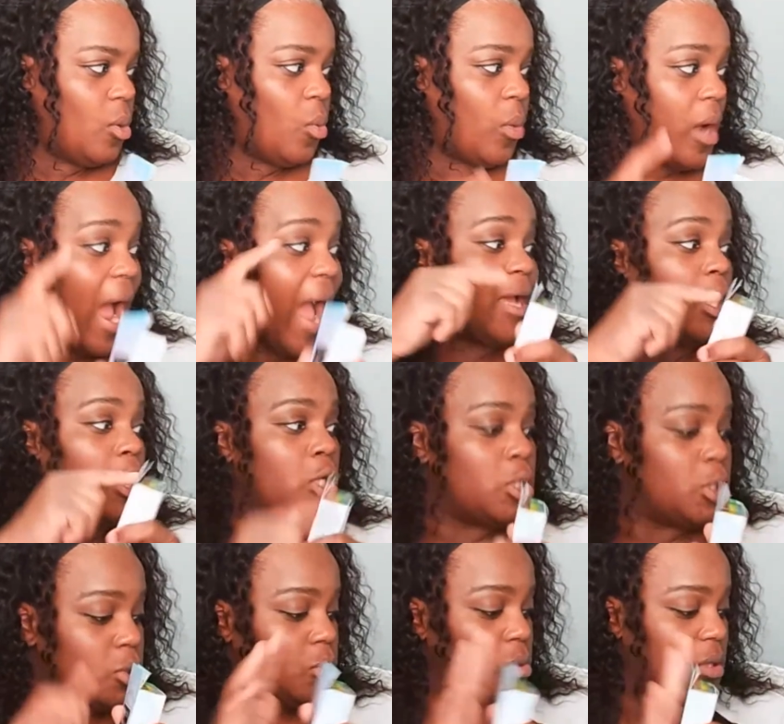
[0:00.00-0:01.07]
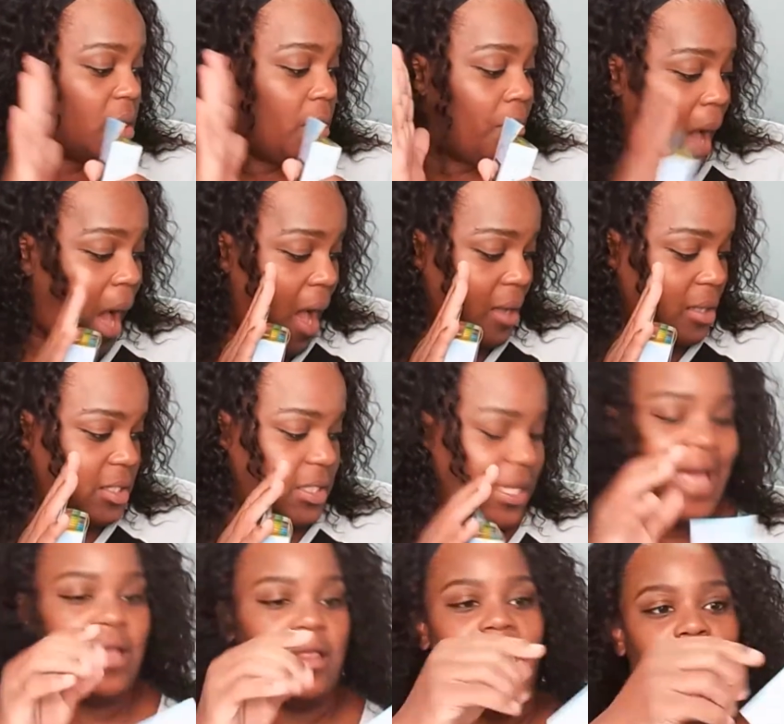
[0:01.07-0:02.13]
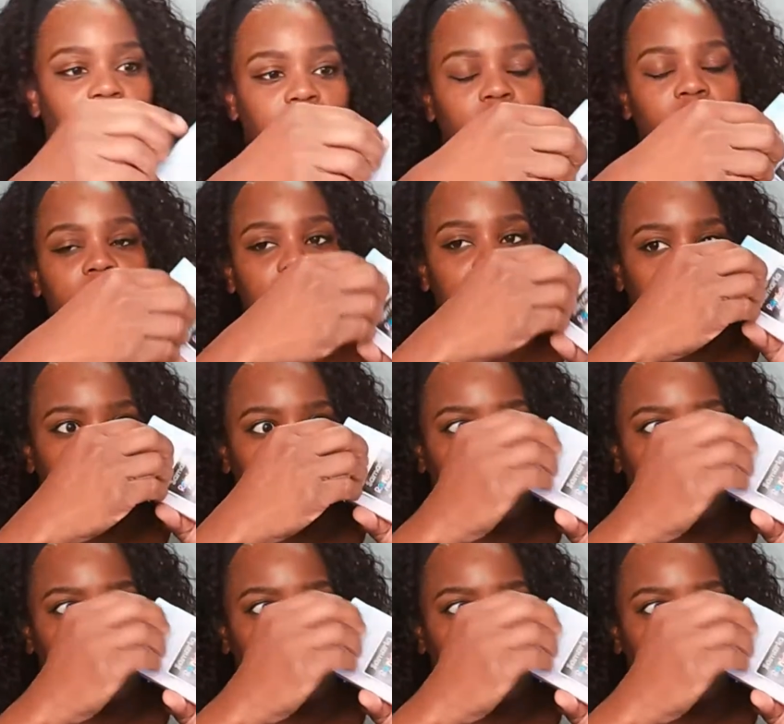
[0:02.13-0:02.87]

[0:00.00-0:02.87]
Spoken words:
where I glued the box, like I glued the